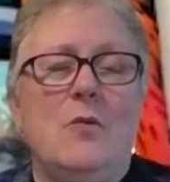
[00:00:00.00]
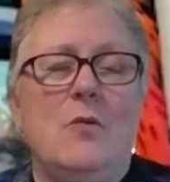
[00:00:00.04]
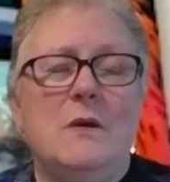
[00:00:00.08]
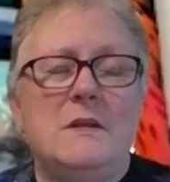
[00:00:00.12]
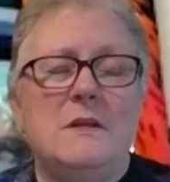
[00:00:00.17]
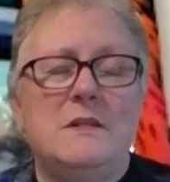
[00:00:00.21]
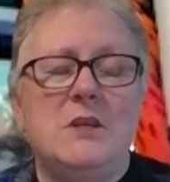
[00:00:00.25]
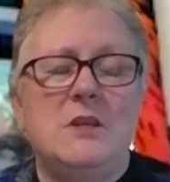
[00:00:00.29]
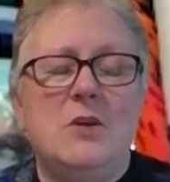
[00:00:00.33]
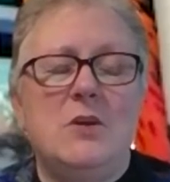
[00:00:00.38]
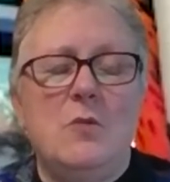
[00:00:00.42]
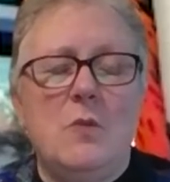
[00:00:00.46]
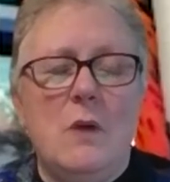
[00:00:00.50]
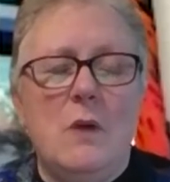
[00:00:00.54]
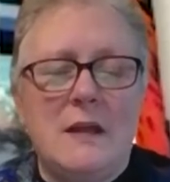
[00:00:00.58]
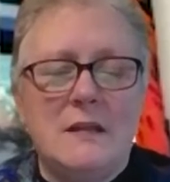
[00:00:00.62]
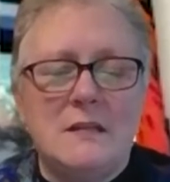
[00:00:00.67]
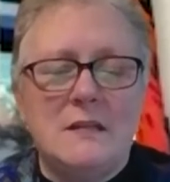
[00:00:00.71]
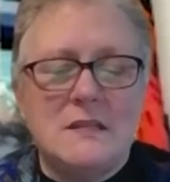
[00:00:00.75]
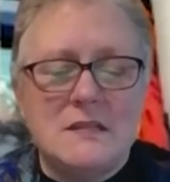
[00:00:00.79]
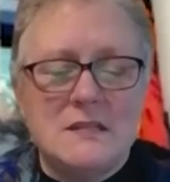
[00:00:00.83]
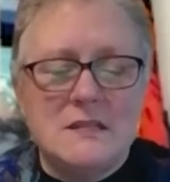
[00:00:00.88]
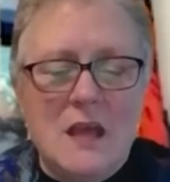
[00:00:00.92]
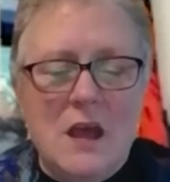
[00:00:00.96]
What do you
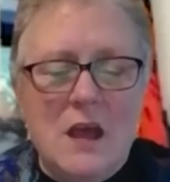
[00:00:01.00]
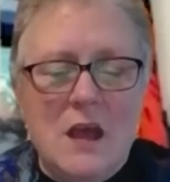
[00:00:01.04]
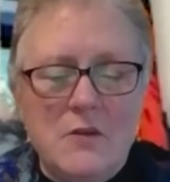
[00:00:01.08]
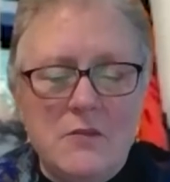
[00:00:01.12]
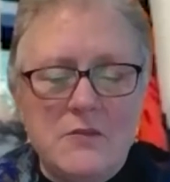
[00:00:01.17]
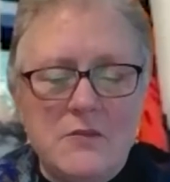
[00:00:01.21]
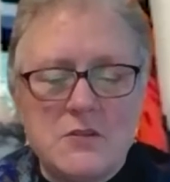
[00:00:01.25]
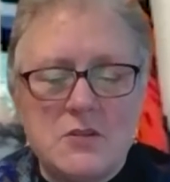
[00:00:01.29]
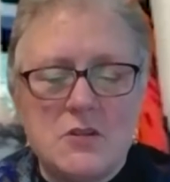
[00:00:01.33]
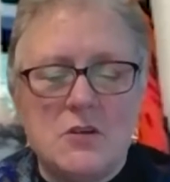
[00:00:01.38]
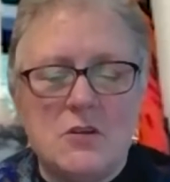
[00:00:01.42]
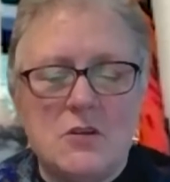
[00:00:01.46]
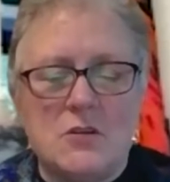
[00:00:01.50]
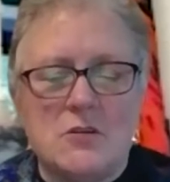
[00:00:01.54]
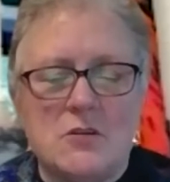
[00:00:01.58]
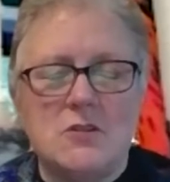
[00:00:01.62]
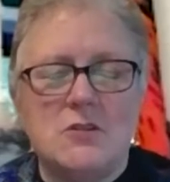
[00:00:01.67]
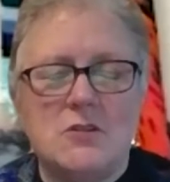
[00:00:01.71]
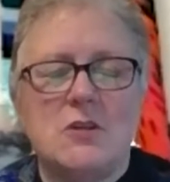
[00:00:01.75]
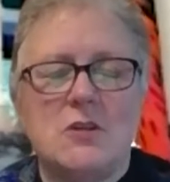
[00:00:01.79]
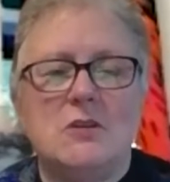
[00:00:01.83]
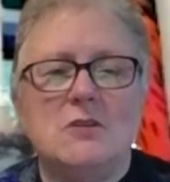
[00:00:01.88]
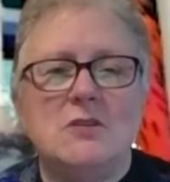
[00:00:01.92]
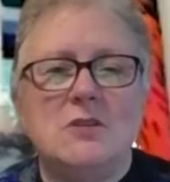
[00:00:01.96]
want South
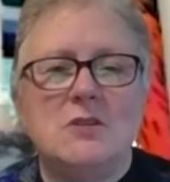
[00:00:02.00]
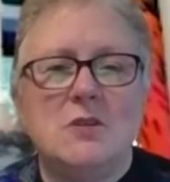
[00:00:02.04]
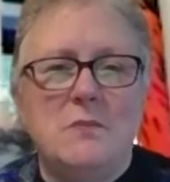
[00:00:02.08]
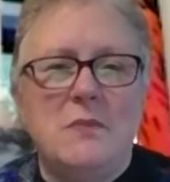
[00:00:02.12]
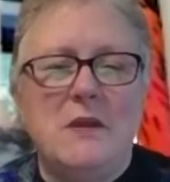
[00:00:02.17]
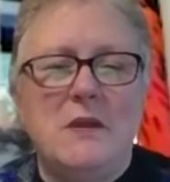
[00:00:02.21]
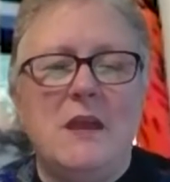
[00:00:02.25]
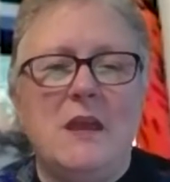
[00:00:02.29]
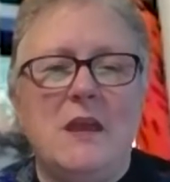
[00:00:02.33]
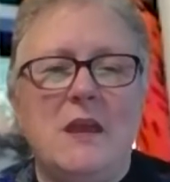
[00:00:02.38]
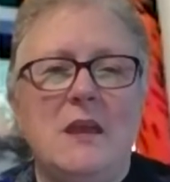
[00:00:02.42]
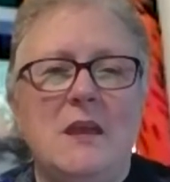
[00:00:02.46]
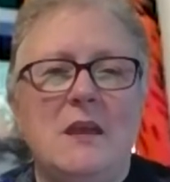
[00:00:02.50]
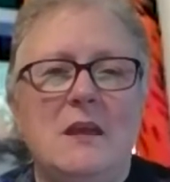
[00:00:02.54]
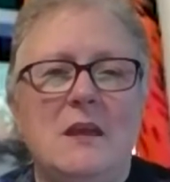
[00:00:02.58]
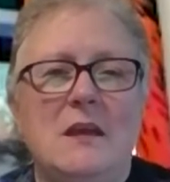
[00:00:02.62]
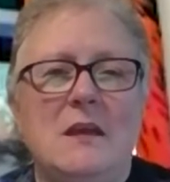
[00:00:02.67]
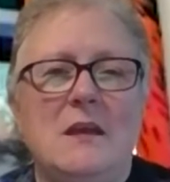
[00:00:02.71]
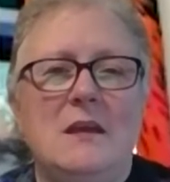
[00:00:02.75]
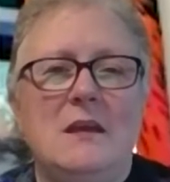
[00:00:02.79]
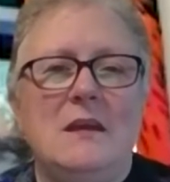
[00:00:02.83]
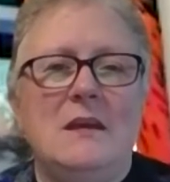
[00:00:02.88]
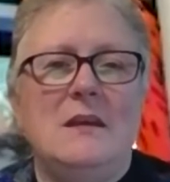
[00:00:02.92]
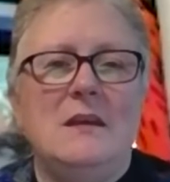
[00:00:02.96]
Church to be
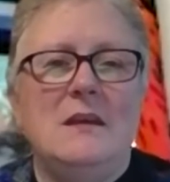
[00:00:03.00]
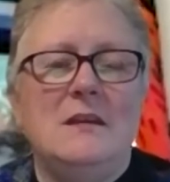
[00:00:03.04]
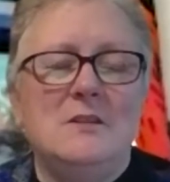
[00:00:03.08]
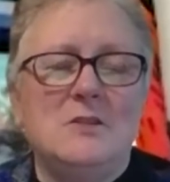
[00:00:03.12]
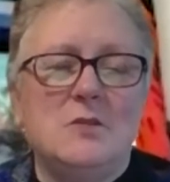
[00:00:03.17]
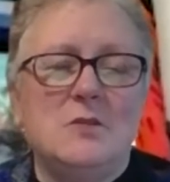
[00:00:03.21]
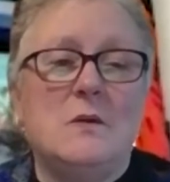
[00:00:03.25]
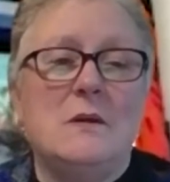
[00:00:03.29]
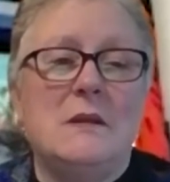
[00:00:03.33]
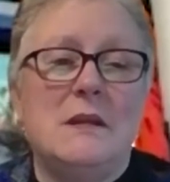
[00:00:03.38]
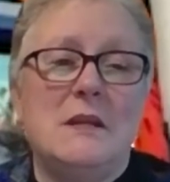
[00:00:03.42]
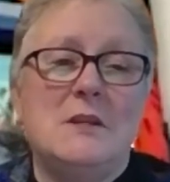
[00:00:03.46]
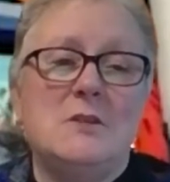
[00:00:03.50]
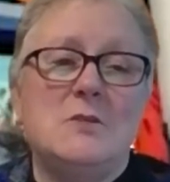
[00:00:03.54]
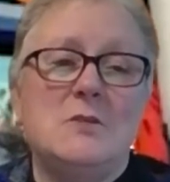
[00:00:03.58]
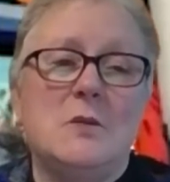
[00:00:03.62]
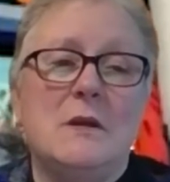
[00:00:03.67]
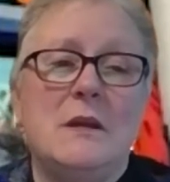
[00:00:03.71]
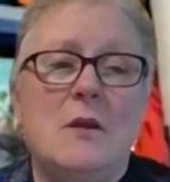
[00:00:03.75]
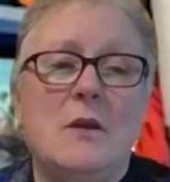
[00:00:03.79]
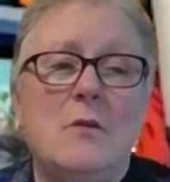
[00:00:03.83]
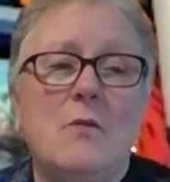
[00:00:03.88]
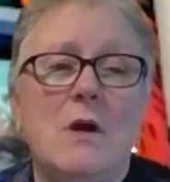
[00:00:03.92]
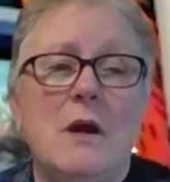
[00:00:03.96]
in
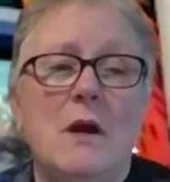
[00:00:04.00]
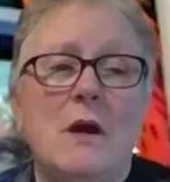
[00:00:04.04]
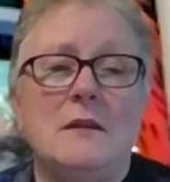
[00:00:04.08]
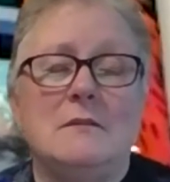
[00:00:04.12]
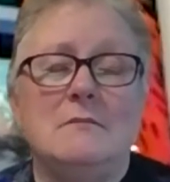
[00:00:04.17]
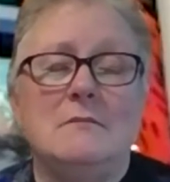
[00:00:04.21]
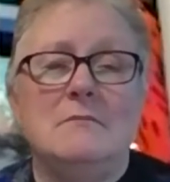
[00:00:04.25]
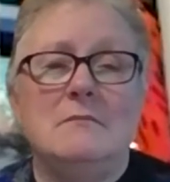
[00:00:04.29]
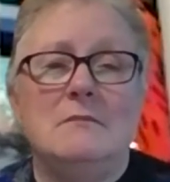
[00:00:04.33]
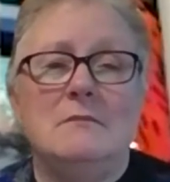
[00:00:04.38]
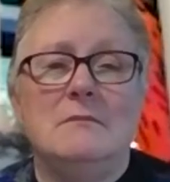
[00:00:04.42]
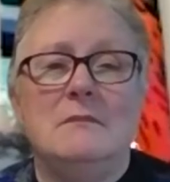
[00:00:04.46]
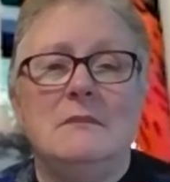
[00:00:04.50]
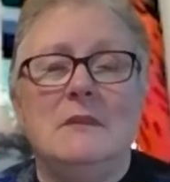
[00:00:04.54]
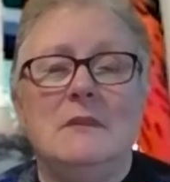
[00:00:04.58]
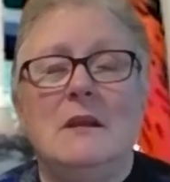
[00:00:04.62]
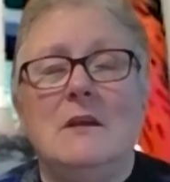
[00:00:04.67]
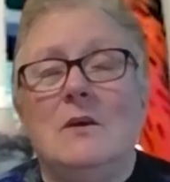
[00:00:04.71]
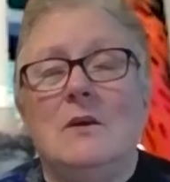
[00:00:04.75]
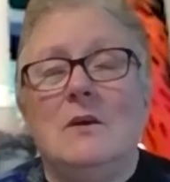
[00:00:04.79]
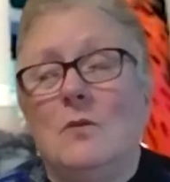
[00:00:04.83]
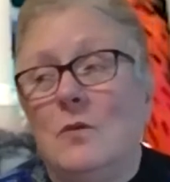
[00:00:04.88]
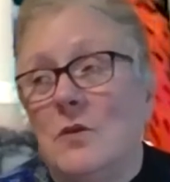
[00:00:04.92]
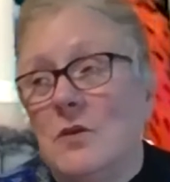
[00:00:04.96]
2021?
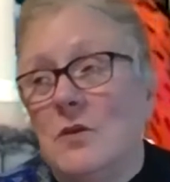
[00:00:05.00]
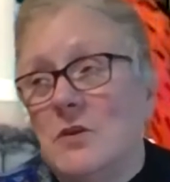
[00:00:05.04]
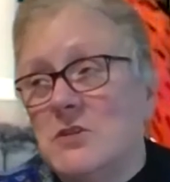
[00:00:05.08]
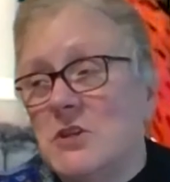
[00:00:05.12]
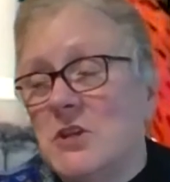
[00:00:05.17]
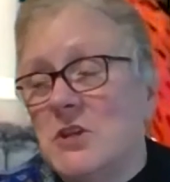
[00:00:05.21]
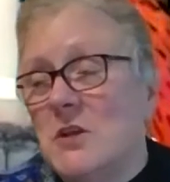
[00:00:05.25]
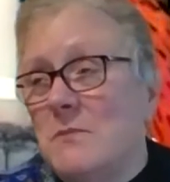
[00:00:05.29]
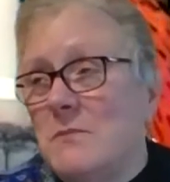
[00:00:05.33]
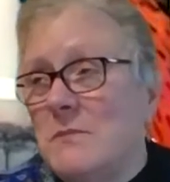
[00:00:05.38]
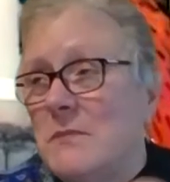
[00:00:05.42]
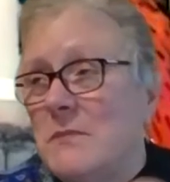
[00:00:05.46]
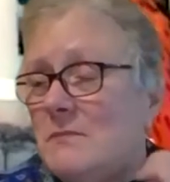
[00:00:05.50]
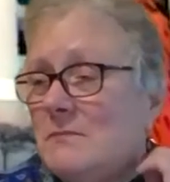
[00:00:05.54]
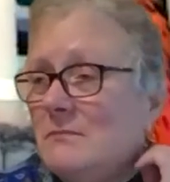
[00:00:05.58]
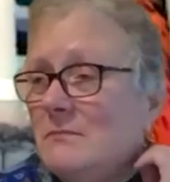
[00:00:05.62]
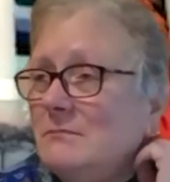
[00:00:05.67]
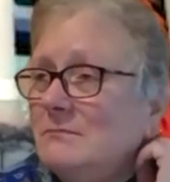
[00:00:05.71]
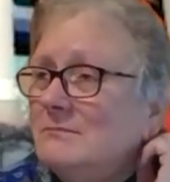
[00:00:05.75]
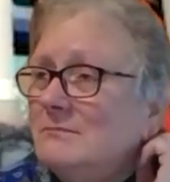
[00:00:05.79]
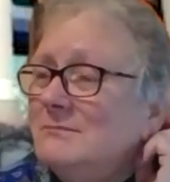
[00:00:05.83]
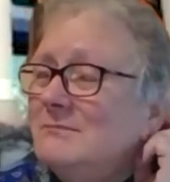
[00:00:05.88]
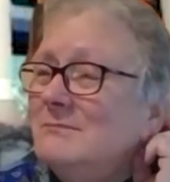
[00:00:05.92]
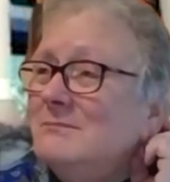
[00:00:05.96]
Worship?
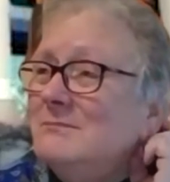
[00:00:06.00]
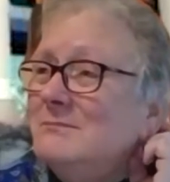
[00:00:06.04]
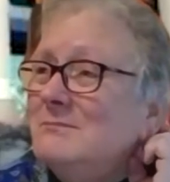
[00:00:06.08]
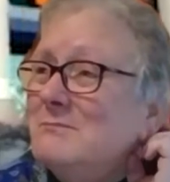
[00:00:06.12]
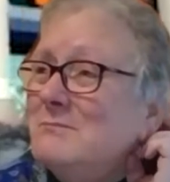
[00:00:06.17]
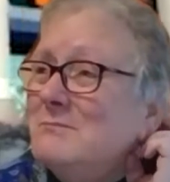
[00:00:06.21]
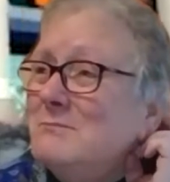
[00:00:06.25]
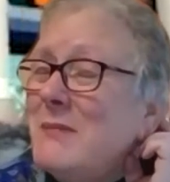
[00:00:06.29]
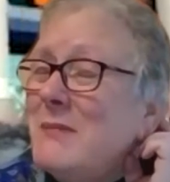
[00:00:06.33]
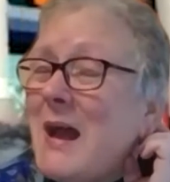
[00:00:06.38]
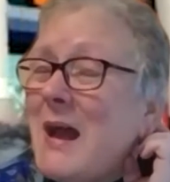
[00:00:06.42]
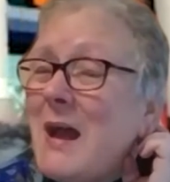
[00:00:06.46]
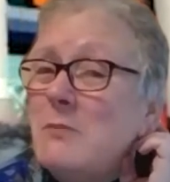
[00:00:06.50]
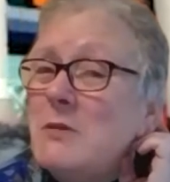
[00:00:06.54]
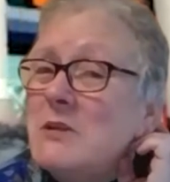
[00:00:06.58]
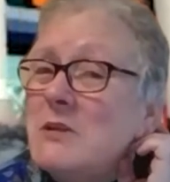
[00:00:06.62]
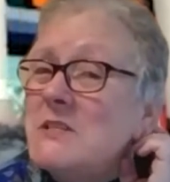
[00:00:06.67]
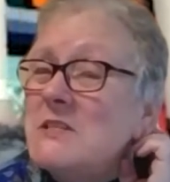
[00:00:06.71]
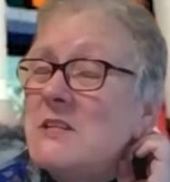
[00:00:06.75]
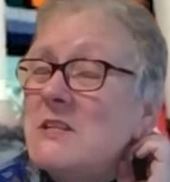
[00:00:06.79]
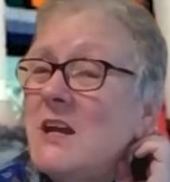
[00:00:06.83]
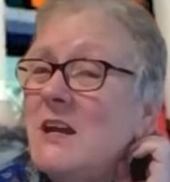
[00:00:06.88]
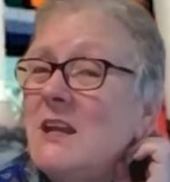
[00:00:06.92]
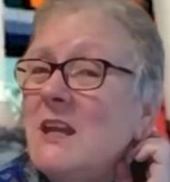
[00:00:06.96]
Bible
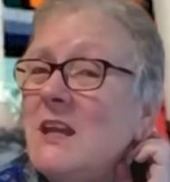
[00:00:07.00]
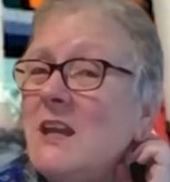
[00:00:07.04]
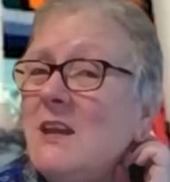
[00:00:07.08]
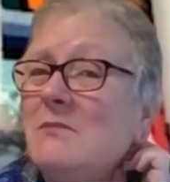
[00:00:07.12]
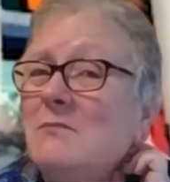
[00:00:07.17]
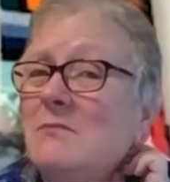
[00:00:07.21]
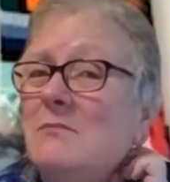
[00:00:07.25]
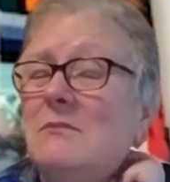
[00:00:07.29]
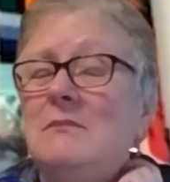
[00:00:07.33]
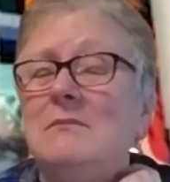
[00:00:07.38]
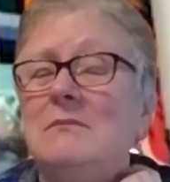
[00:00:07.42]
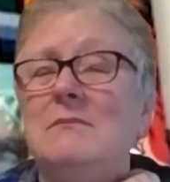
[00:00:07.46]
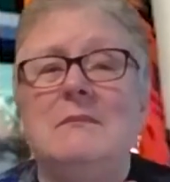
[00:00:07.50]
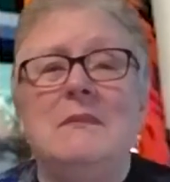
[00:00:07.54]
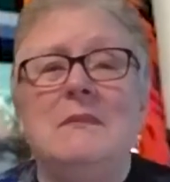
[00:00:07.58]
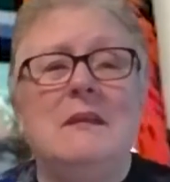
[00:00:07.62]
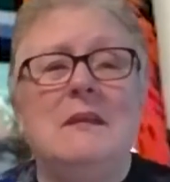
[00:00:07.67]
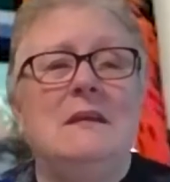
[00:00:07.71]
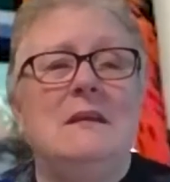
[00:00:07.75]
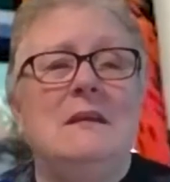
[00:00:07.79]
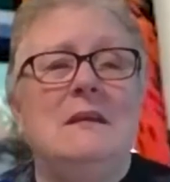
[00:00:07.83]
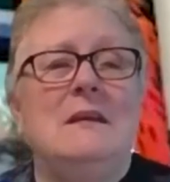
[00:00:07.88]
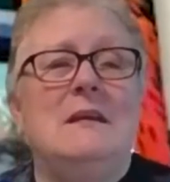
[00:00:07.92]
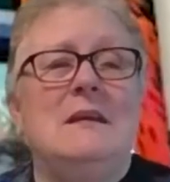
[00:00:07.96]
study?
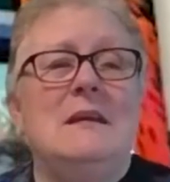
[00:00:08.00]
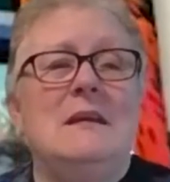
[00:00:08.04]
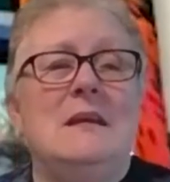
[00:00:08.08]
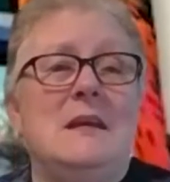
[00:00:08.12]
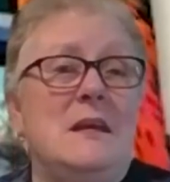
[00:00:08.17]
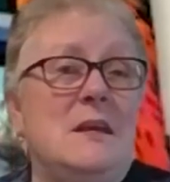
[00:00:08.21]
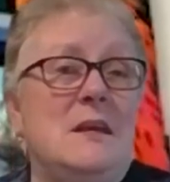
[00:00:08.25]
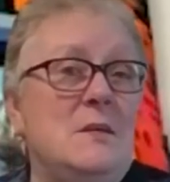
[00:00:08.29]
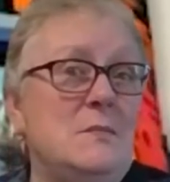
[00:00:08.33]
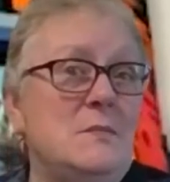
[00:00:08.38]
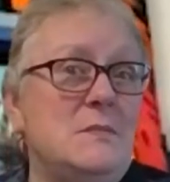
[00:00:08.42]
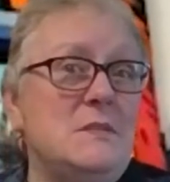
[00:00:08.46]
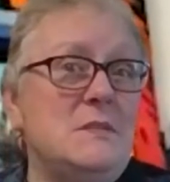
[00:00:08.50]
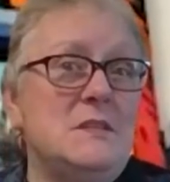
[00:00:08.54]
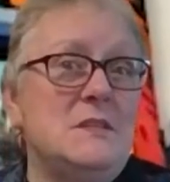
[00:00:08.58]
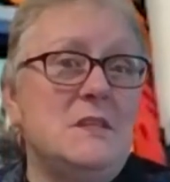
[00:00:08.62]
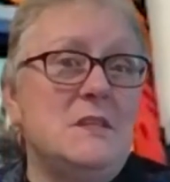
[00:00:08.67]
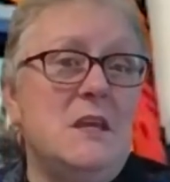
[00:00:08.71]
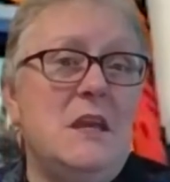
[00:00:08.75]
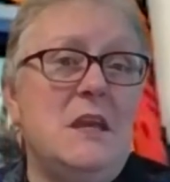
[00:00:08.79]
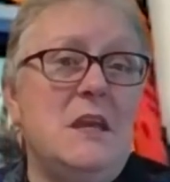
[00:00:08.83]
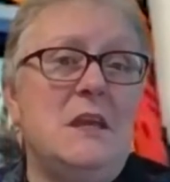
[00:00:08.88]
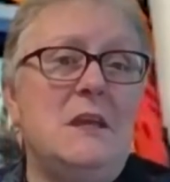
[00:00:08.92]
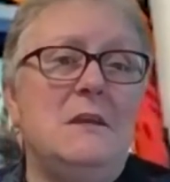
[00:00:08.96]
Hymn
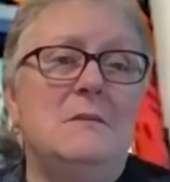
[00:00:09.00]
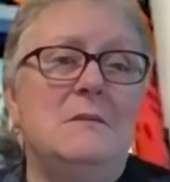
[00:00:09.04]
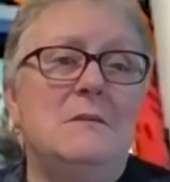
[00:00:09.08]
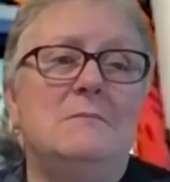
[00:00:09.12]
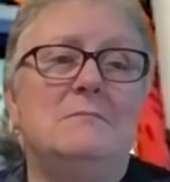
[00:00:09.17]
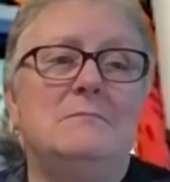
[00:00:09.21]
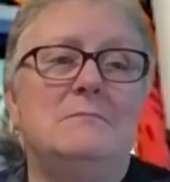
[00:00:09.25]
sing?